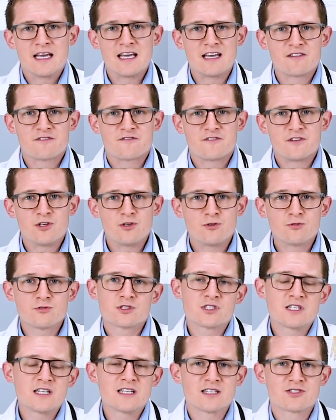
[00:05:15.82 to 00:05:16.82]
If you
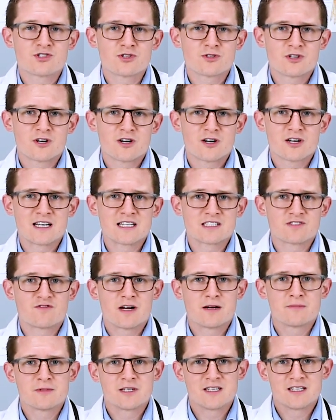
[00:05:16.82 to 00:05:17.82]
see that your dog has
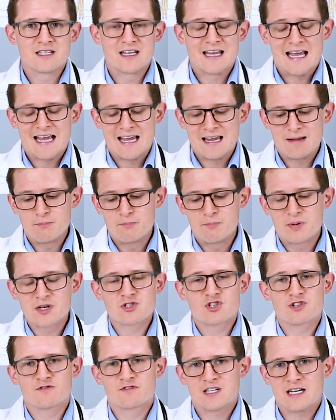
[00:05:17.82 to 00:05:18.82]
vomited a
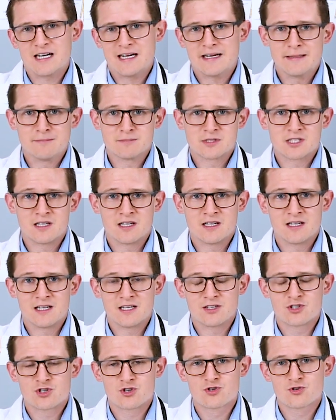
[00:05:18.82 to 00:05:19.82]
bunch of times in
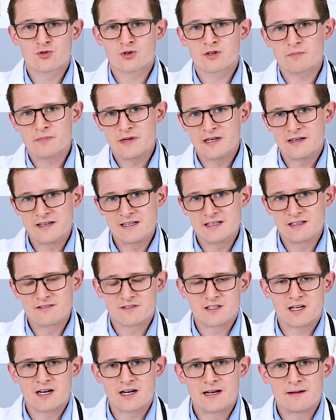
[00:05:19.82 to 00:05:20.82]
a short period
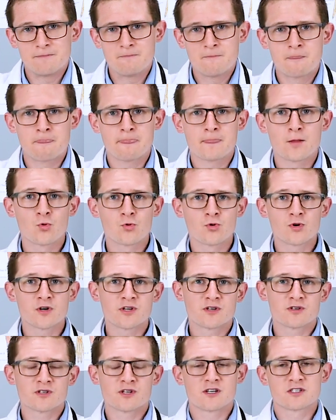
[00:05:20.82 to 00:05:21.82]
of time,
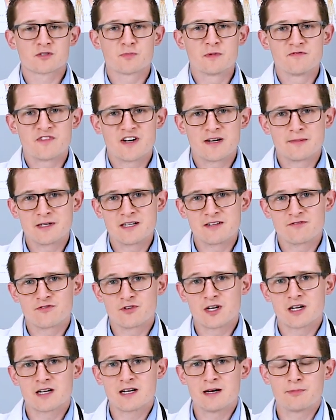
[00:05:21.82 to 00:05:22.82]
or your dog's been vomiting
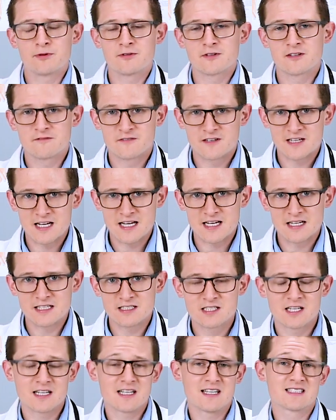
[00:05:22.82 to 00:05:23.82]
for a couple of
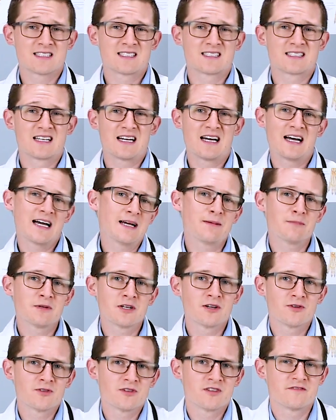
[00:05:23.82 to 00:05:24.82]
days, it's time
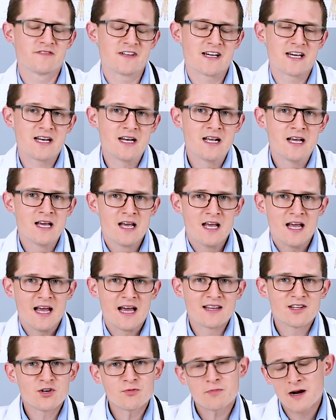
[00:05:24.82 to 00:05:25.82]
to go to the vet.
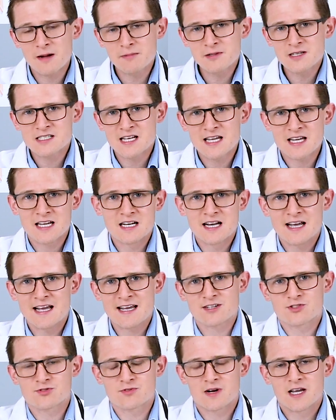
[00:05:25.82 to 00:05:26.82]
And they'll probably take an
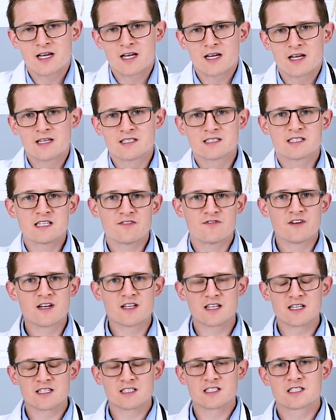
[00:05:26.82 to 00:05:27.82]
x-ray and see if
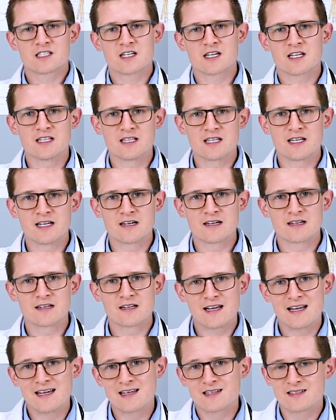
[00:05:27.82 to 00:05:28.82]
anything's stuck in there.
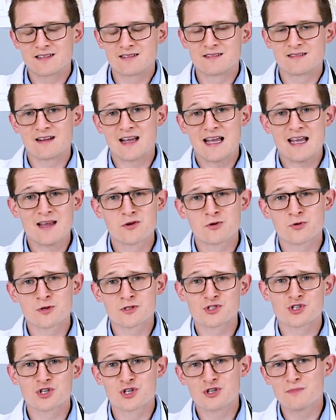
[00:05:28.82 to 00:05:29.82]
And
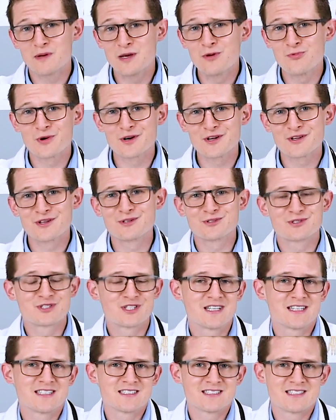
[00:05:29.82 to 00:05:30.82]
acorns could be one of those
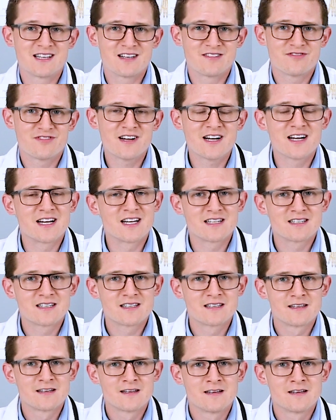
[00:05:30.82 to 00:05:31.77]
things they find.